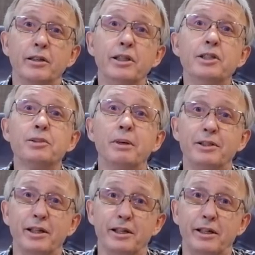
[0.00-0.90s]
This may
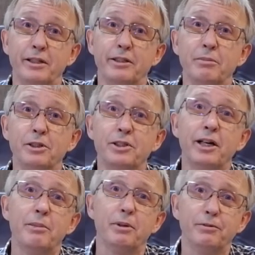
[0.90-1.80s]
take a little more
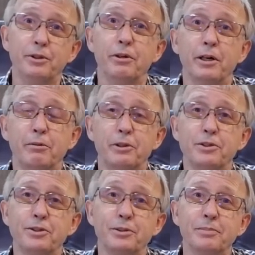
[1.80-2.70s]
time, a few
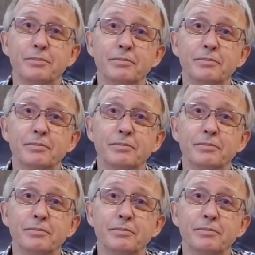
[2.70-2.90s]
hours.